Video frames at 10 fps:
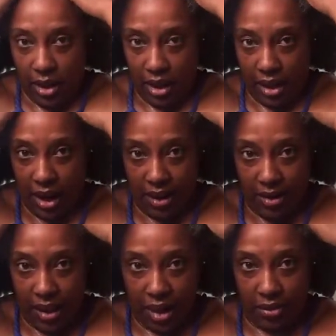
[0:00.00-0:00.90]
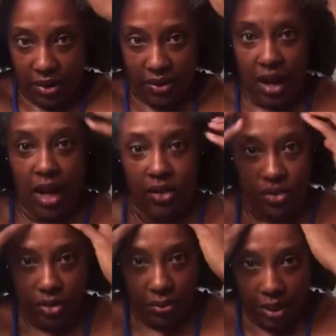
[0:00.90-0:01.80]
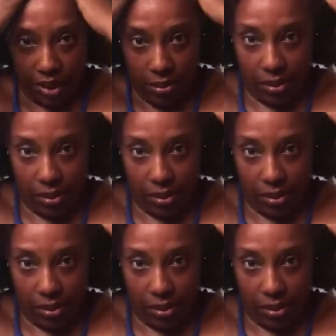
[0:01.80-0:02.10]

a nice head massage to bring the